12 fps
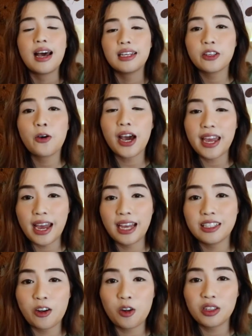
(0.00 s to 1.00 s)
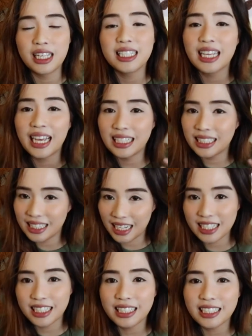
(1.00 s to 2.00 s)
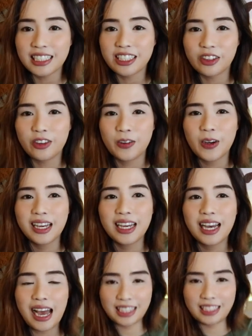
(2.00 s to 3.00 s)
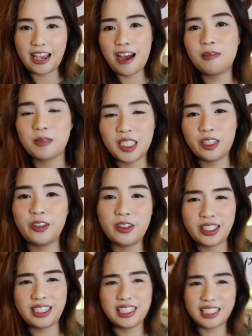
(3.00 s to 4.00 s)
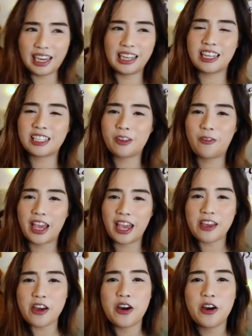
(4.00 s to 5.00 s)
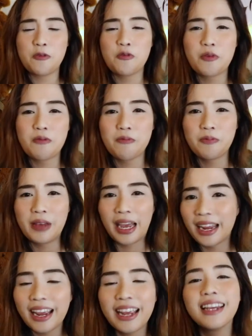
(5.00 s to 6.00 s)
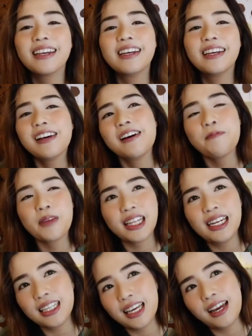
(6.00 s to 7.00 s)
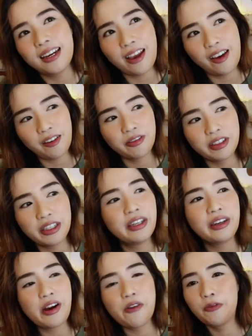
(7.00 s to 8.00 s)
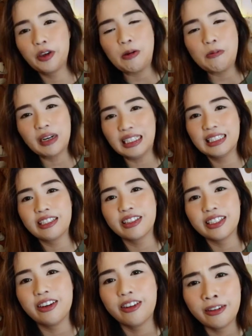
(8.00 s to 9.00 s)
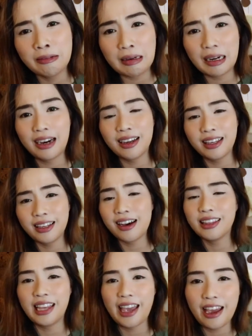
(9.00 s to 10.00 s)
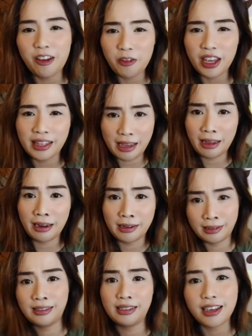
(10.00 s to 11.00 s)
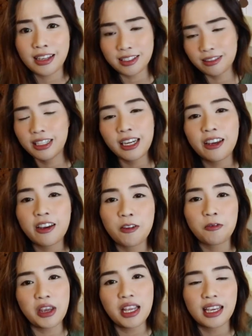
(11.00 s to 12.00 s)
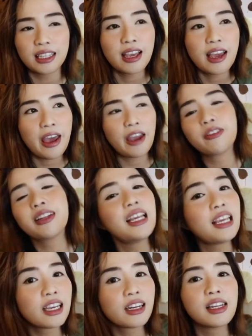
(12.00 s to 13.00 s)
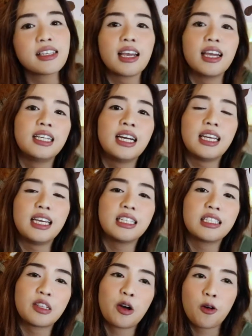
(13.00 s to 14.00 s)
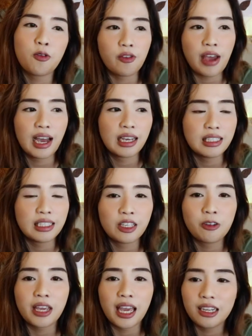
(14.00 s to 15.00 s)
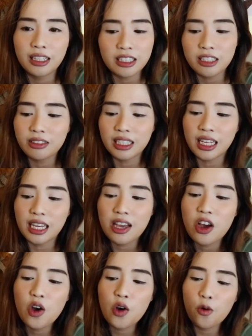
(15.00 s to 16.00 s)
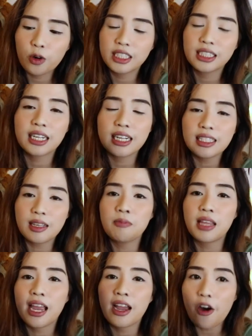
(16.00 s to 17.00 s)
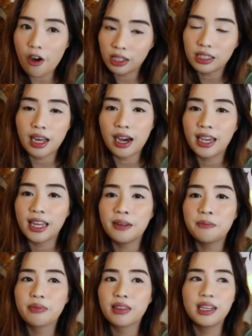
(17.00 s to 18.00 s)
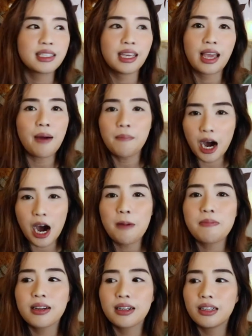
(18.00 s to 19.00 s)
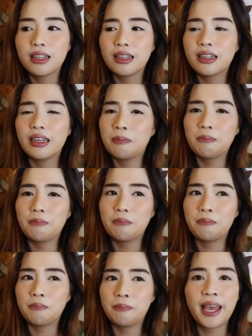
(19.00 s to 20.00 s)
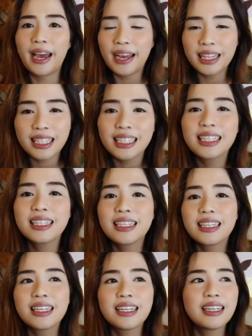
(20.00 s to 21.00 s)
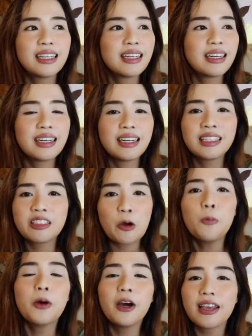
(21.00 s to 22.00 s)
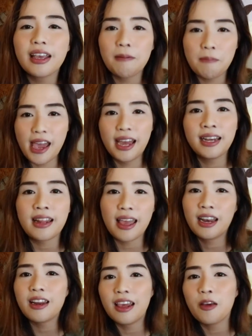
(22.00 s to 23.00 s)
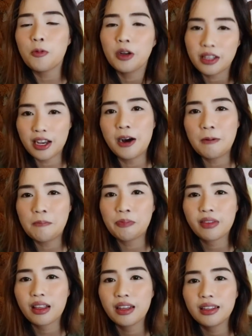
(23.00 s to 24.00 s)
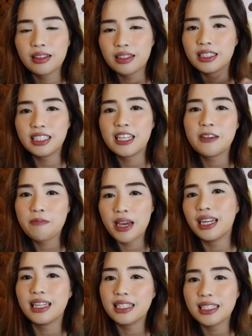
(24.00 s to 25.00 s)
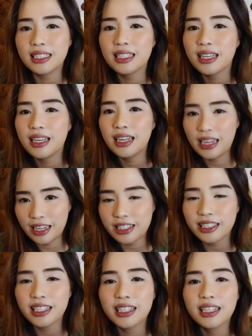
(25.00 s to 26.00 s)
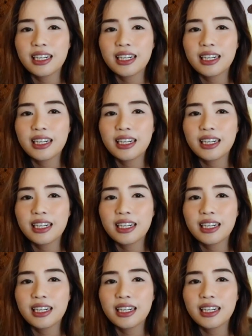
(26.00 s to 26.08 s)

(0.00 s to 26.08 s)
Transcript: So I had all these hesitations to adapt to Chinese way of paying. But then again, after a few months or so, I got the hang of it and it's really convenient. Everything here in China is so fast. You can literally order something online, let's say a mop, pad, a notebook, a pen, and it will come 30 minutes later.